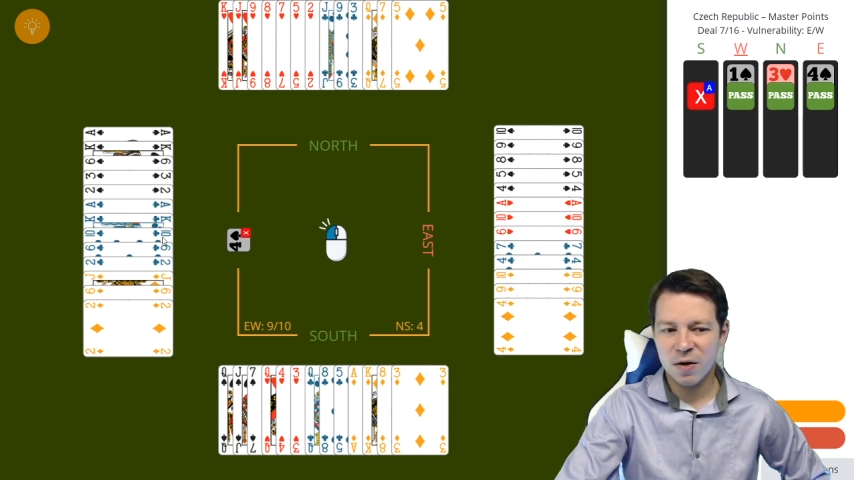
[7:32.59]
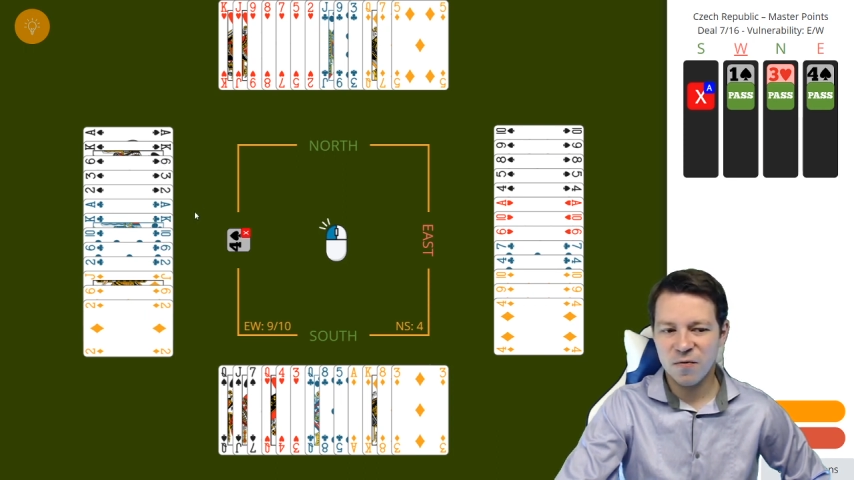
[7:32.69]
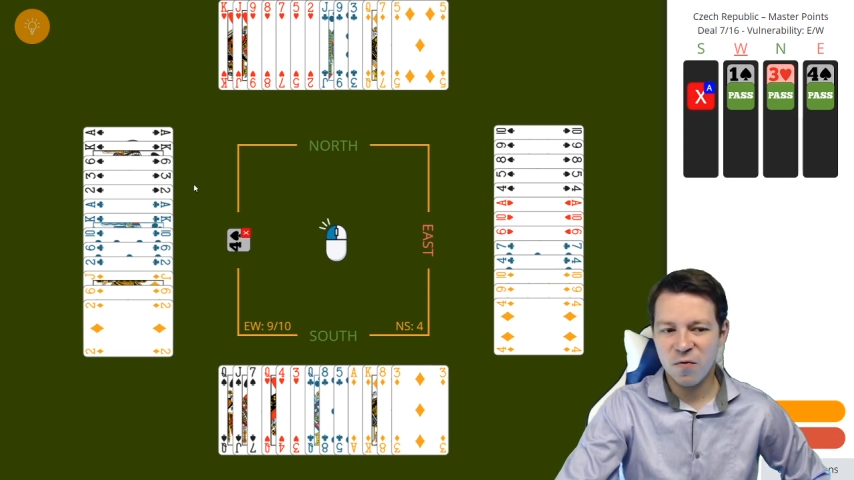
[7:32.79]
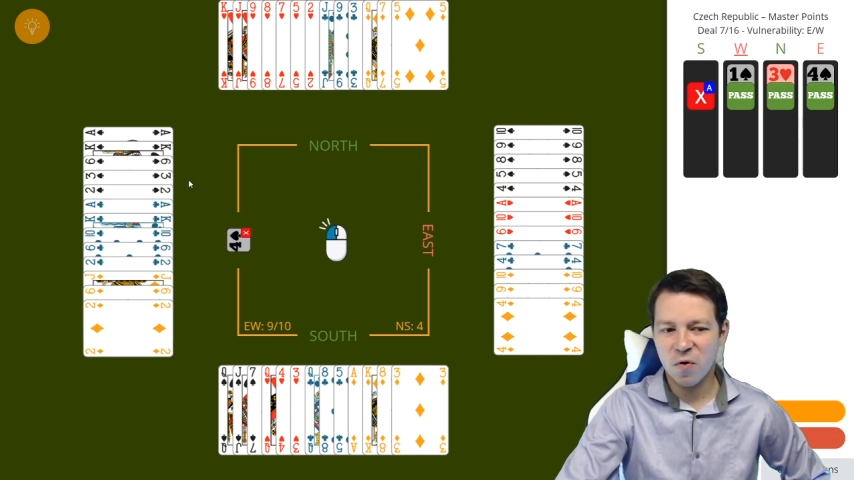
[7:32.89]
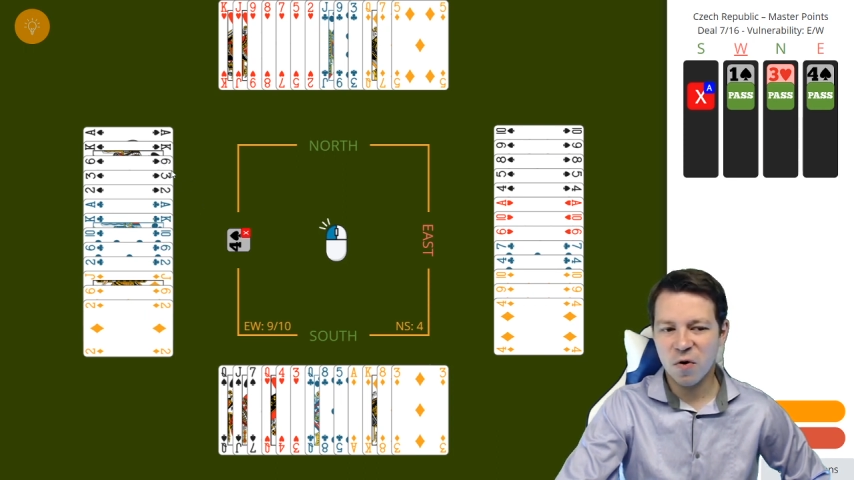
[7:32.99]

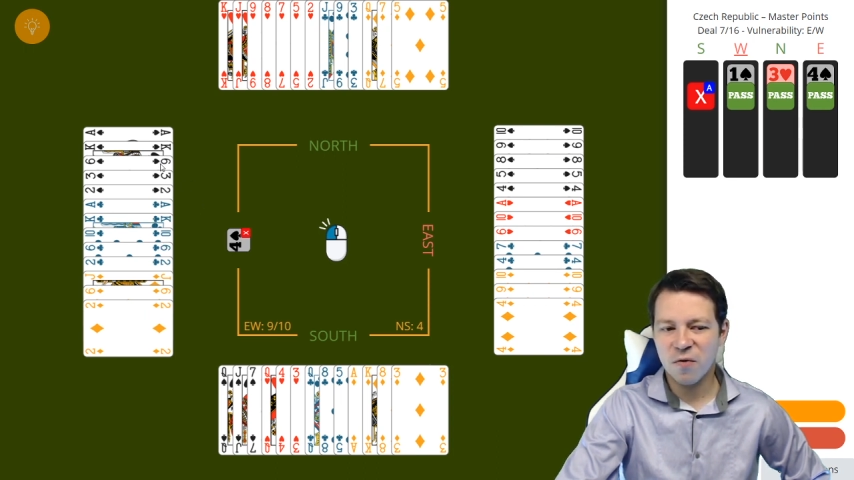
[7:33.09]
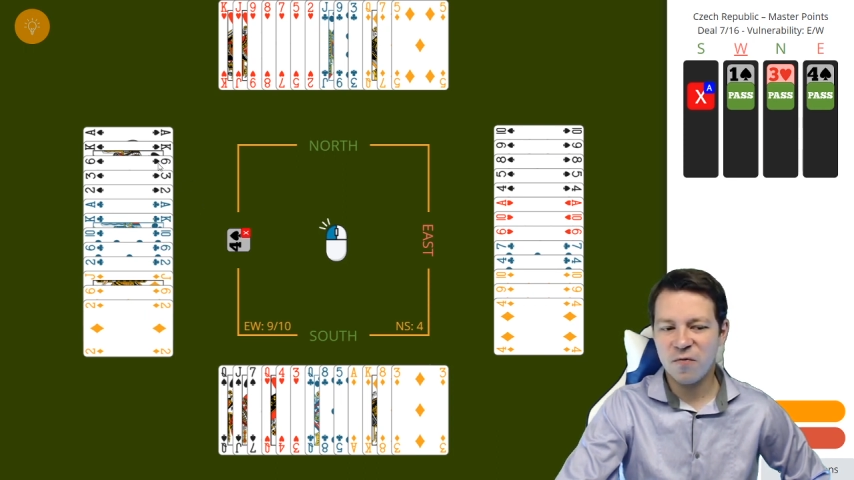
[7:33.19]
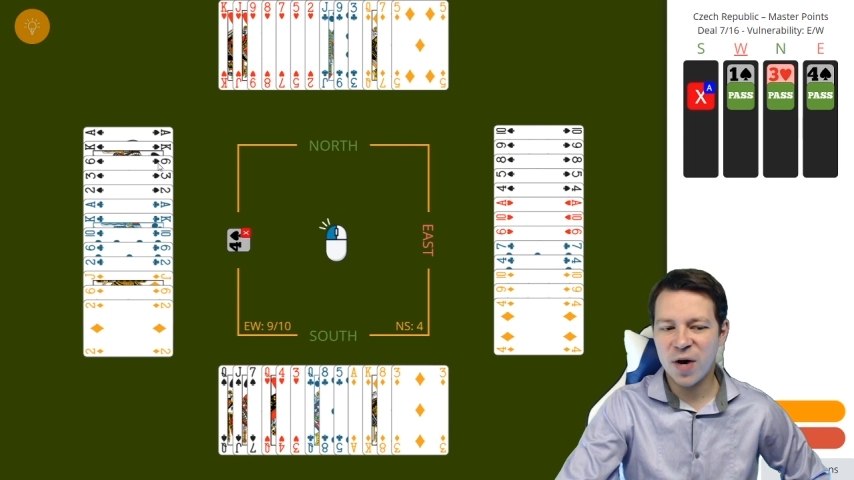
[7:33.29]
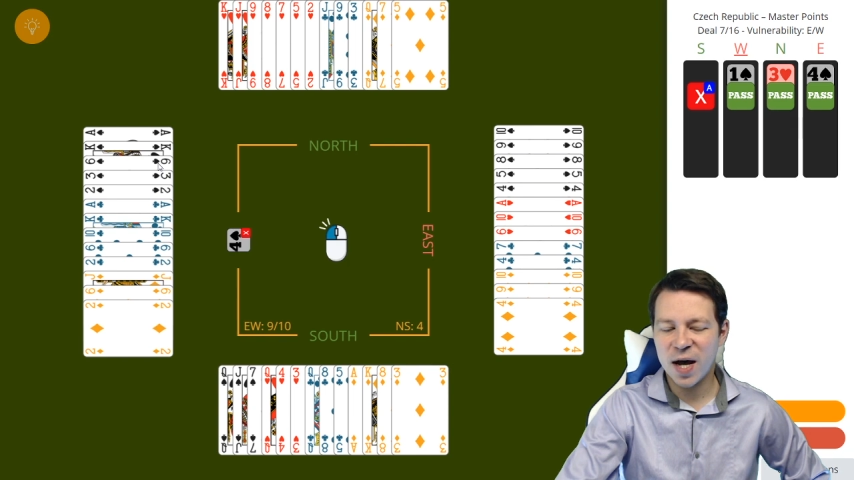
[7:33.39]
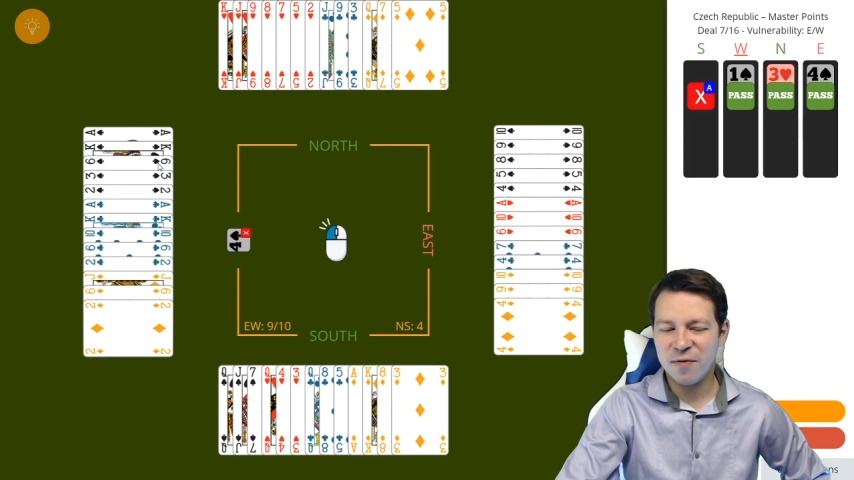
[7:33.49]
4,
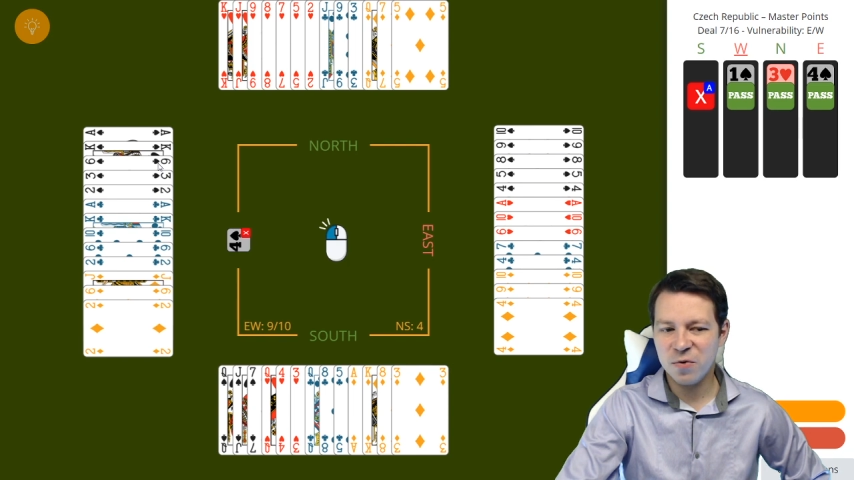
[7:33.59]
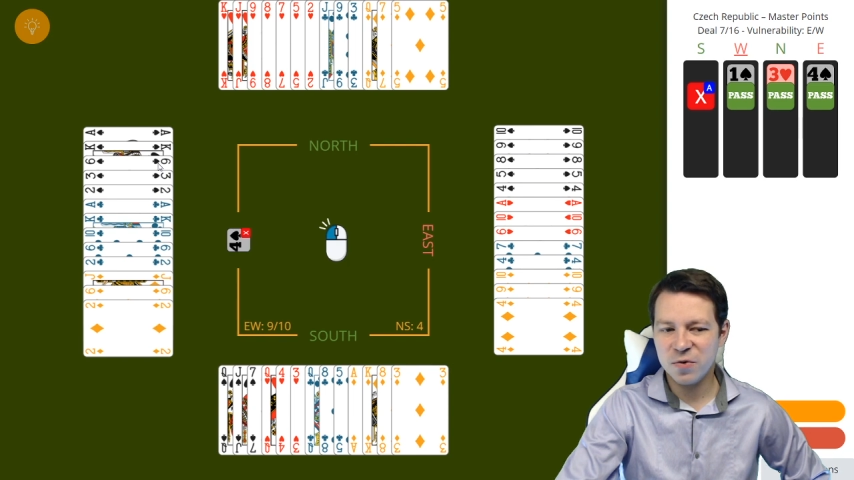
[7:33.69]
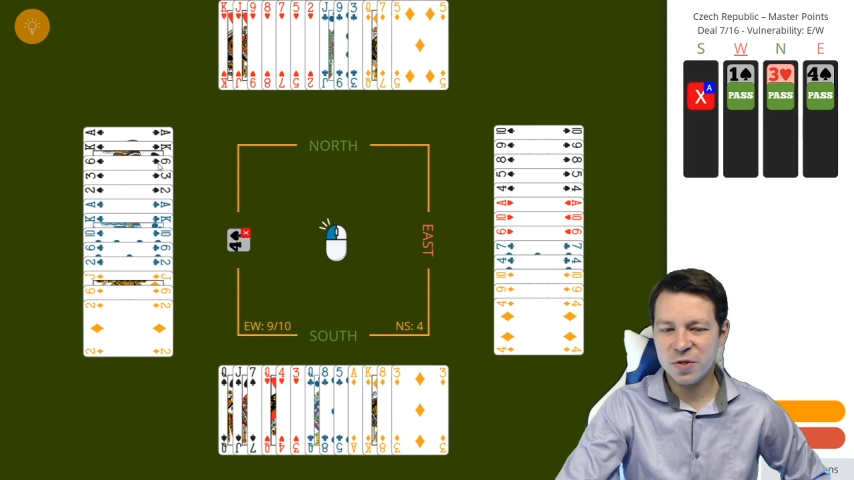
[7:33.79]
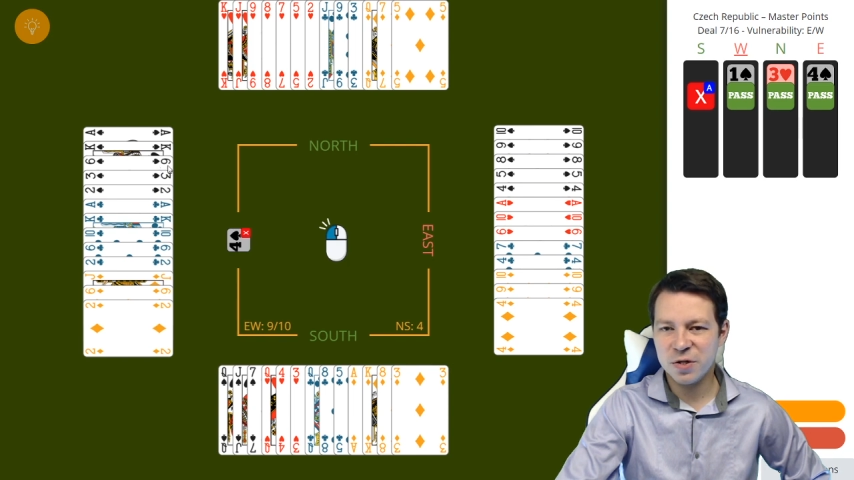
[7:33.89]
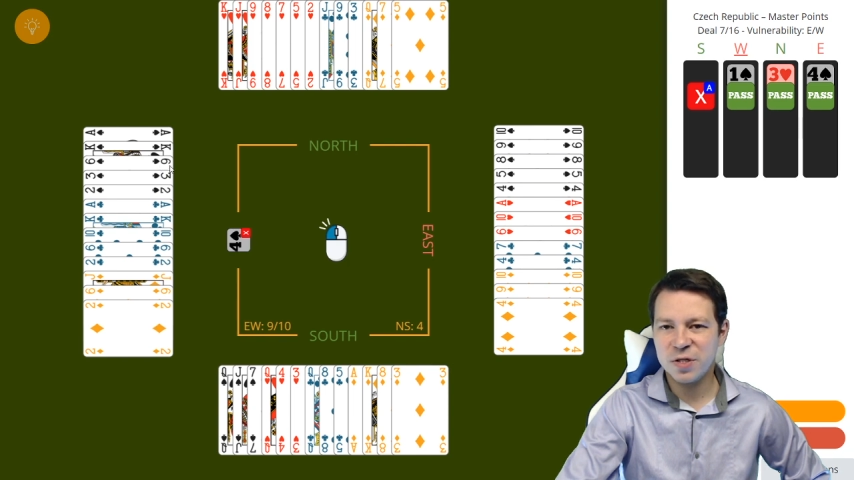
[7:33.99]
5
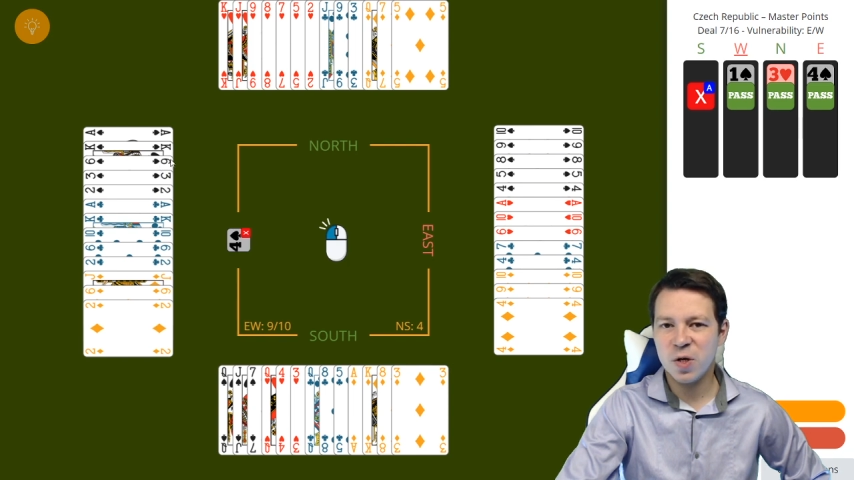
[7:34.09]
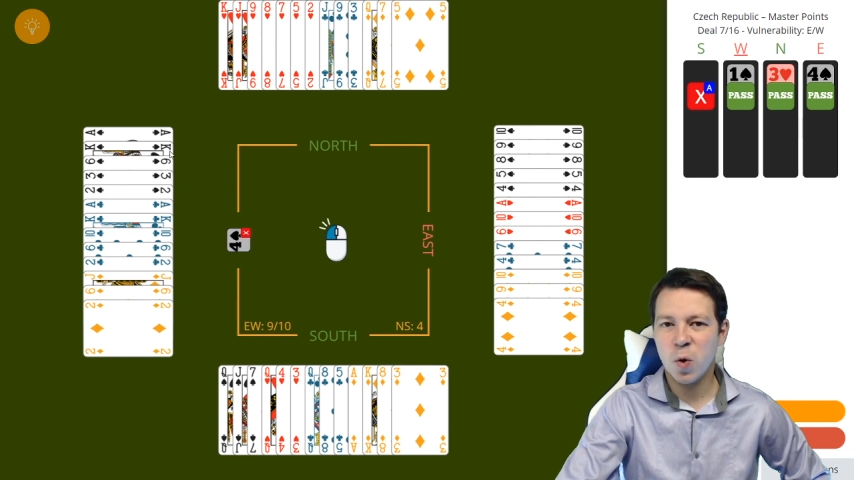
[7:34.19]
losers,